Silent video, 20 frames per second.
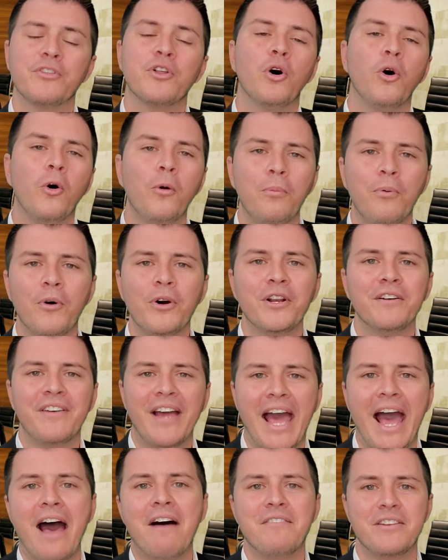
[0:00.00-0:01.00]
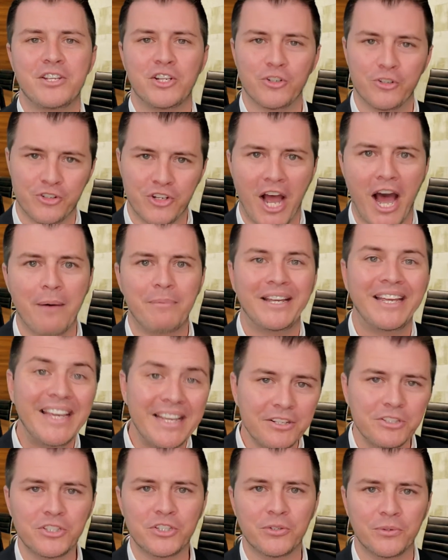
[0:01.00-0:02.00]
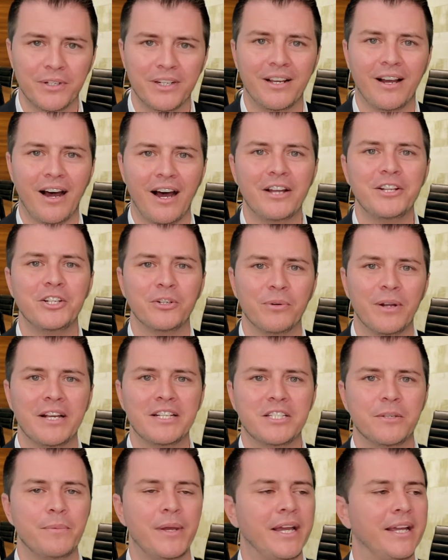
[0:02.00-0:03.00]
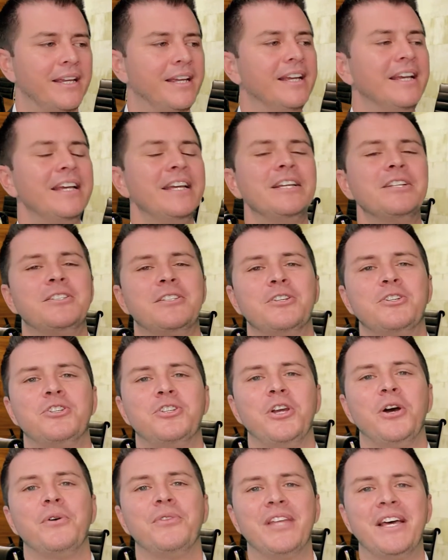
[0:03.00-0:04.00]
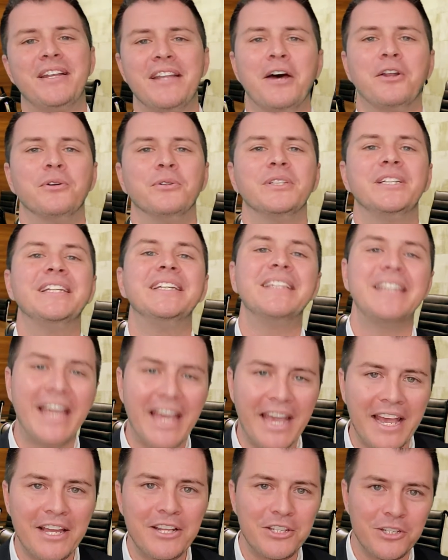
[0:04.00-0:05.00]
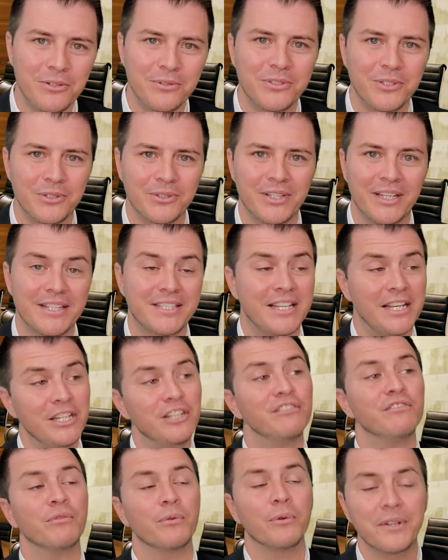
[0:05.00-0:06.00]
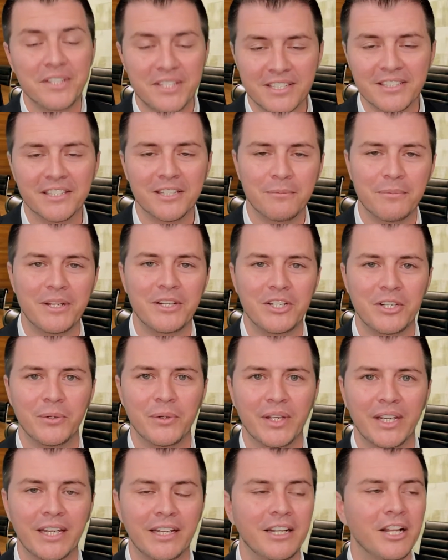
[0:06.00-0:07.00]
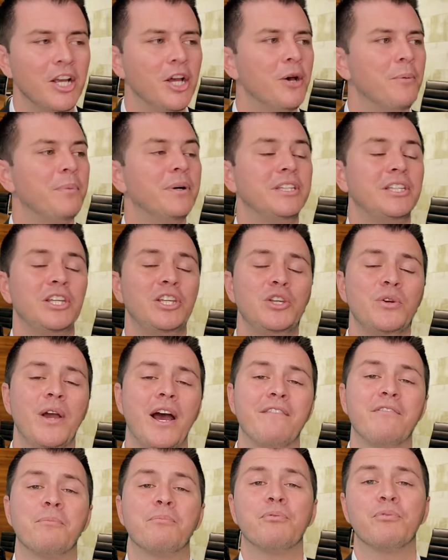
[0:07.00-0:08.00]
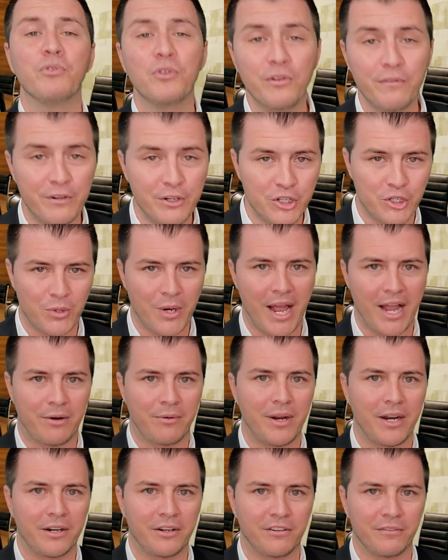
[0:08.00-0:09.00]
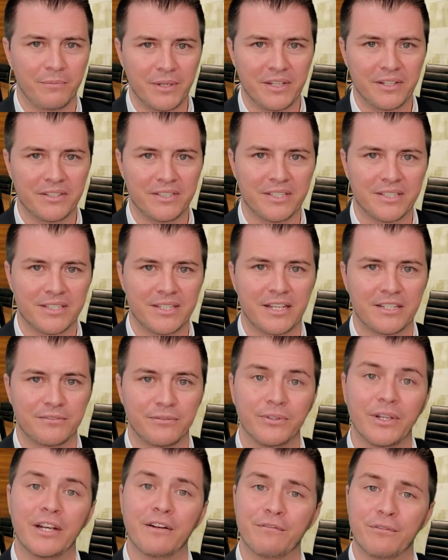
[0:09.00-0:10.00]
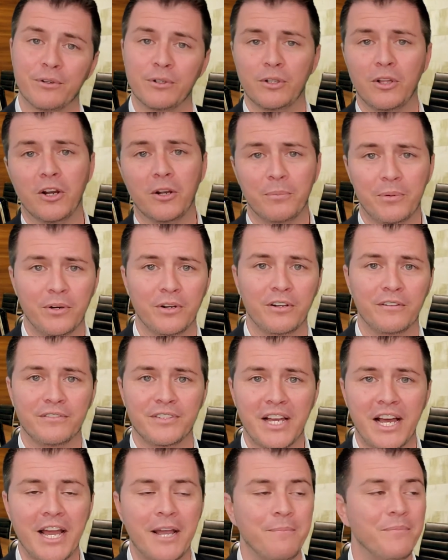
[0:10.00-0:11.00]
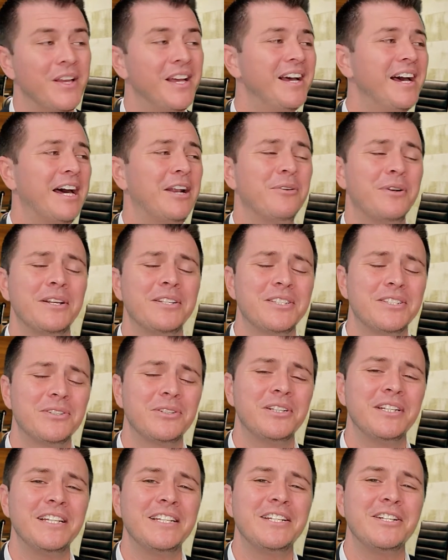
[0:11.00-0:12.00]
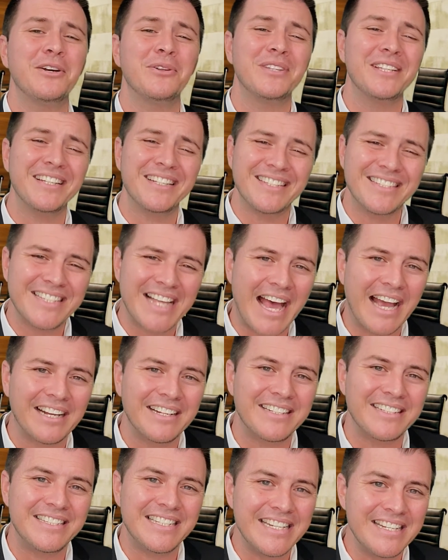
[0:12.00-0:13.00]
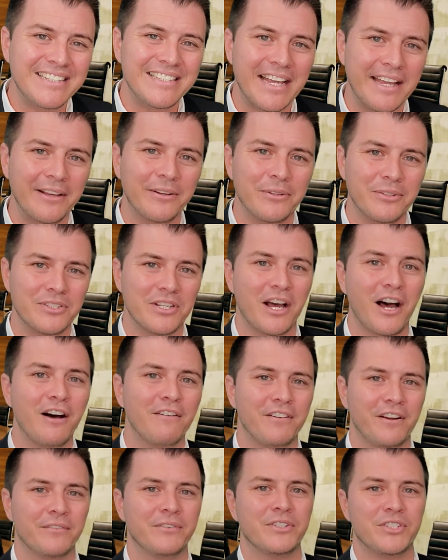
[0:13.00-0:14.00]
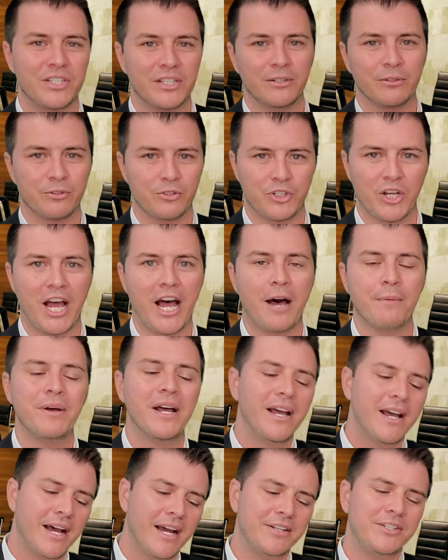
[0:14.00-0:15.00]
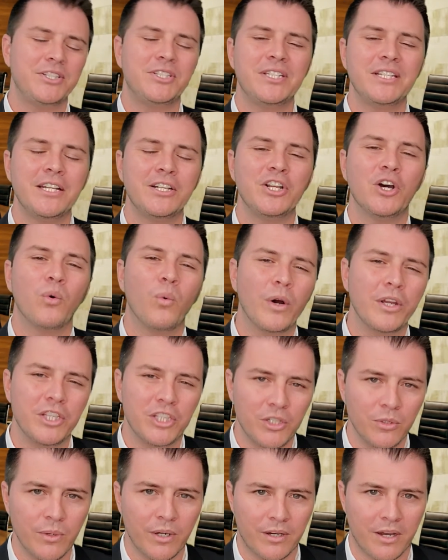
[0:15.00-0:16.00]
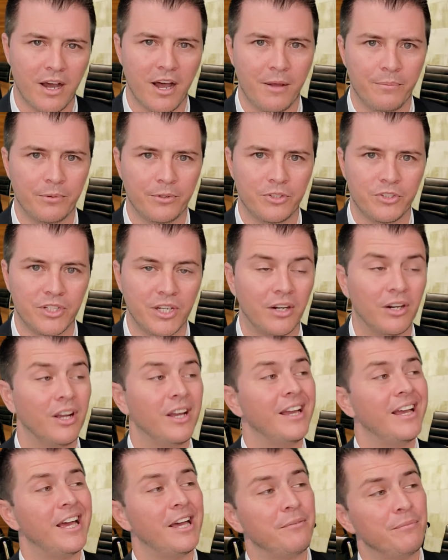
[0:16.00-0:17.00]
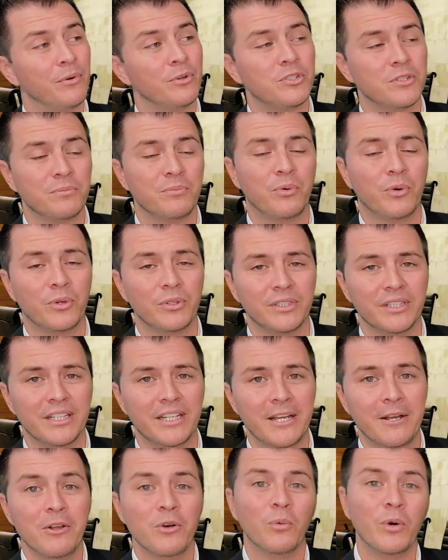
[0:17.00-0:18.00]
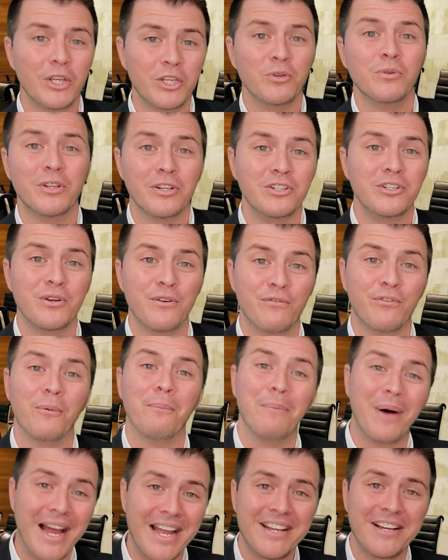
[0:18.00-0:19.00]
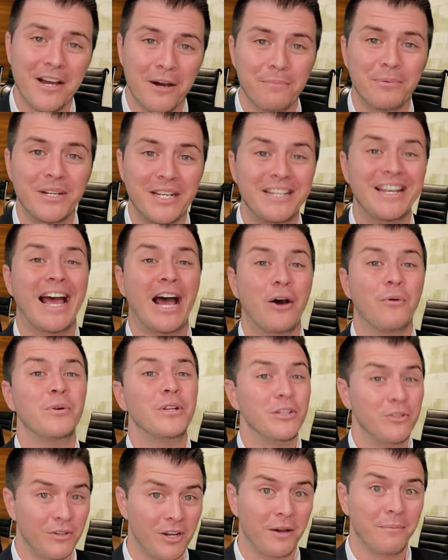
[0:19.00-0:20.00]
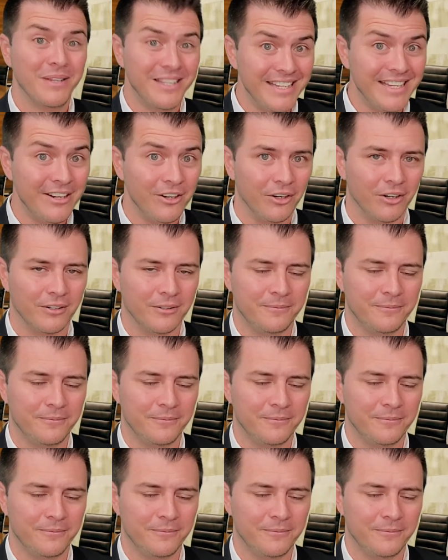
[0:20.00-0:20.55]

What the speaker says: whole point of having your job history on your resume is to show that not only can you do this, and you've recently been doing it, but that you have a proven track record of being successful at it for a long period of time. I don't necessarily need to know the exact details of every single job. I just need to know what you accomplished there, and most importantly, what you can do for my company now when you come here.